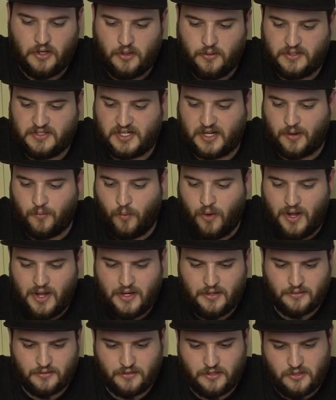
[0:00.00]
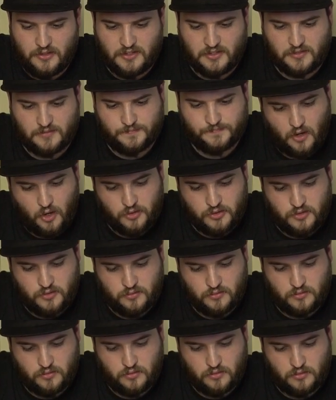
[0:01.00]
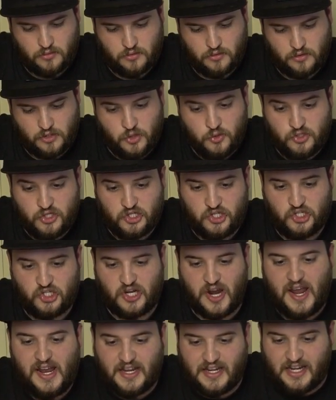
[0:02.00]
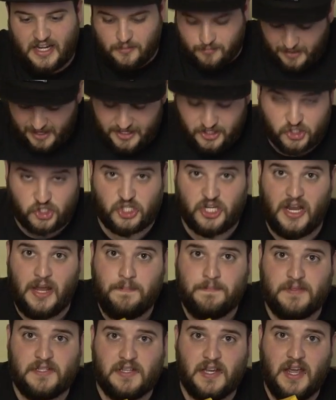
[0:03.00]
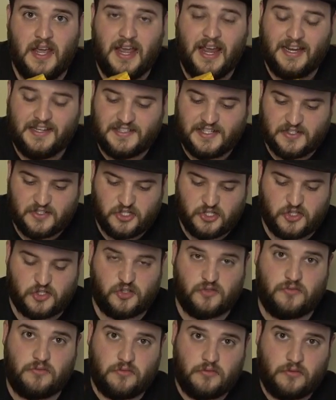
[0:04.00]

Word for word: Wait a second, what? You just, oh, you, you just shake and eat them like chips? It says to just